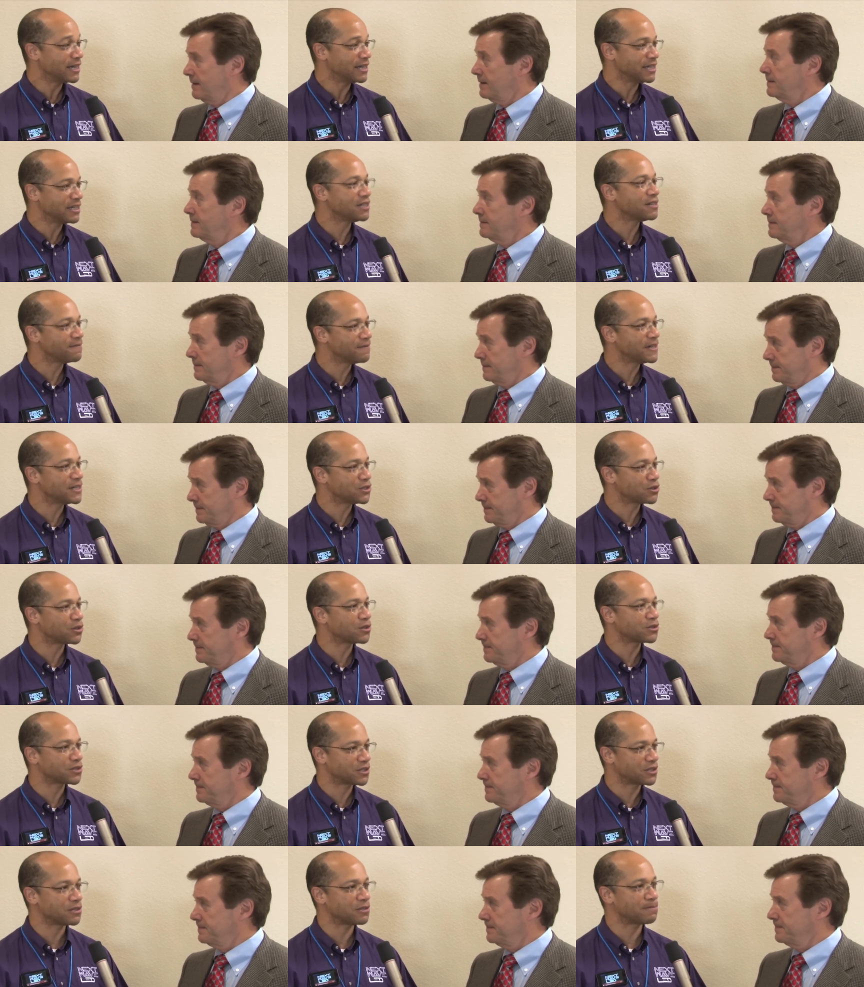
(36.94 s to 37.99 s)
Speaker 1: an
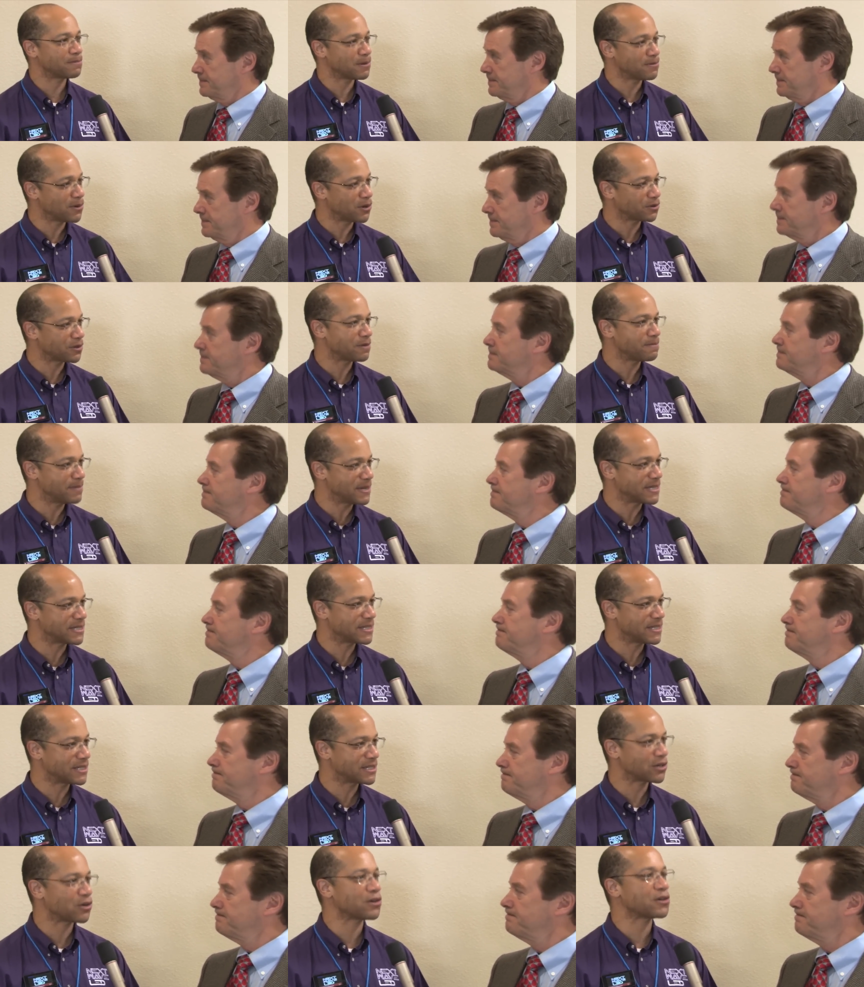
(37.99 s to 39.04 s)
individual to promote their
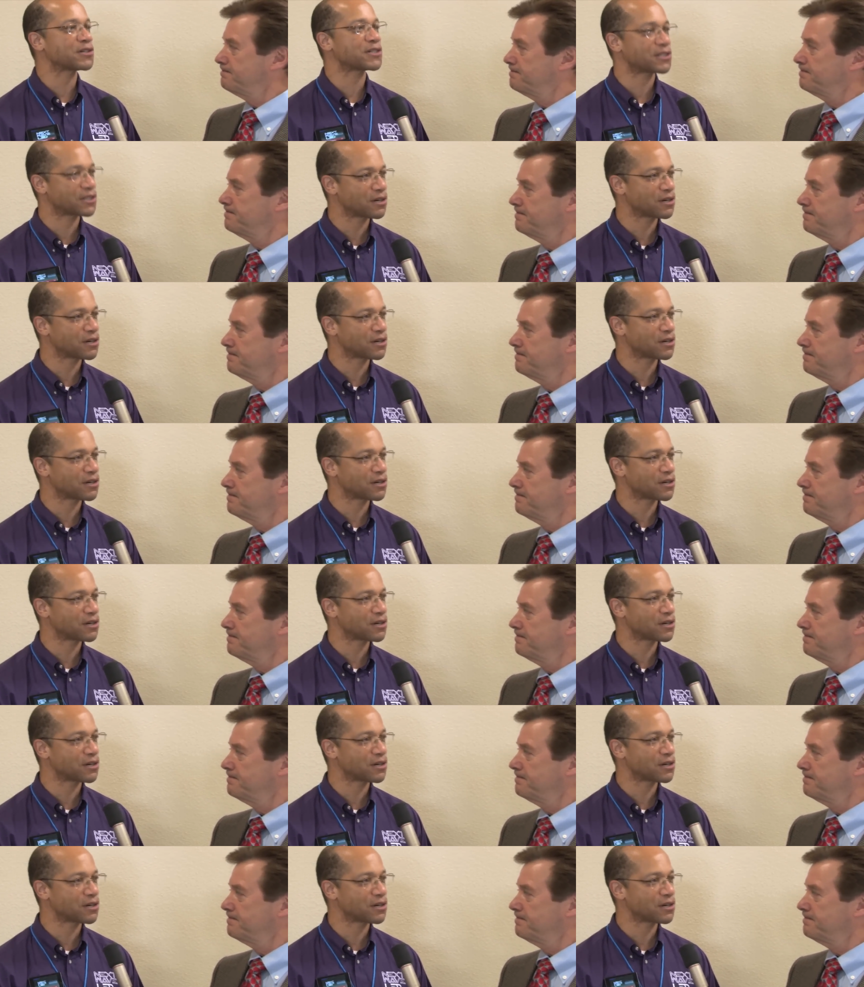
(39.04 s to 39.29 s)
business or